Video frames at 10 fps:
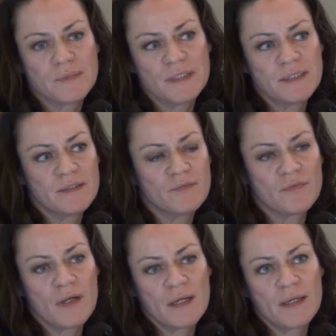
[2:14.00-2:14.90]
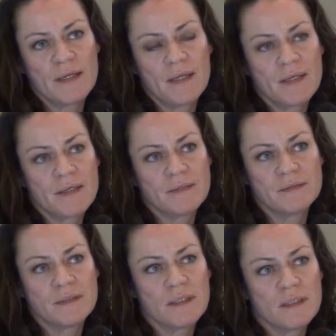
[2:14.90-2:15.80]
identify
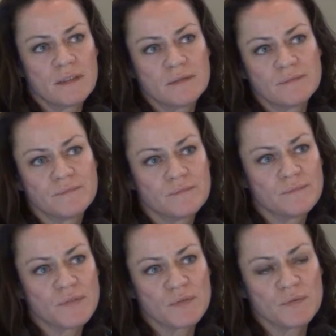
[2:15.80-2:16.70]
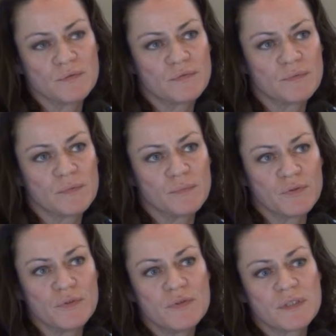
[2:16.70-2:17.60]
and sort of
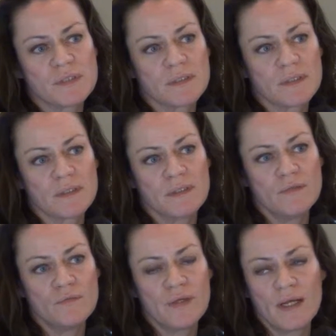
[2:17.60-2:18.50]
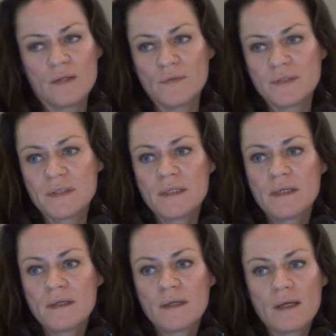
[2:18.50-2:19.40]
produce Inuvialuit
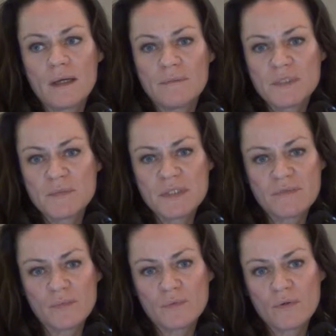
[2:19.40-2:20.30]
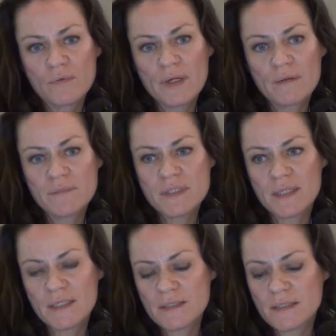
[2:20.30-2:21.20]
specific programs
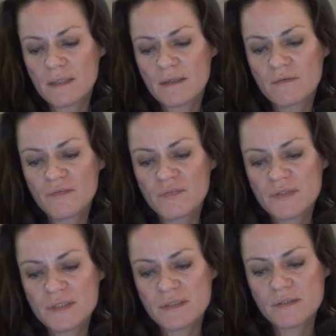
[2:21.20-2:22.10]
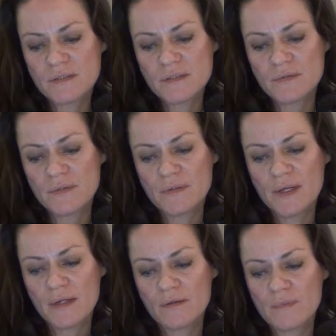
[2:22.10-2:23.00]
that fit to their
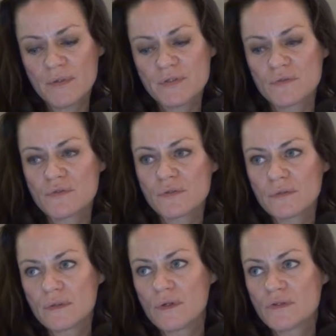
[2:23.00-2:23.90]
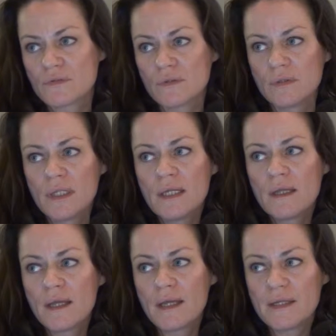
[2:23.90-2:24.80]
economic, social, cultural,
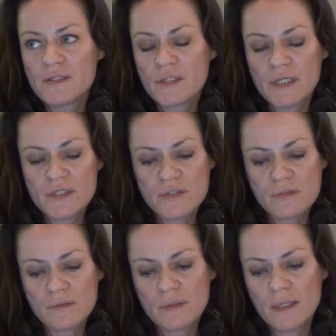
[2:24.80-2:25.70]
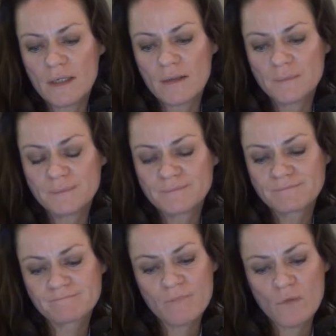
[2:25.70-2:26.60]
and educational
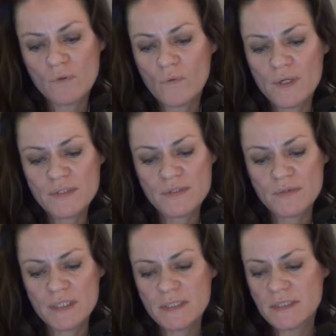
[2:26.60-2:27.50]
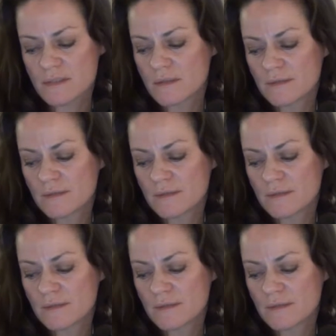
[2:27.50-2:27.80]
requests or needs.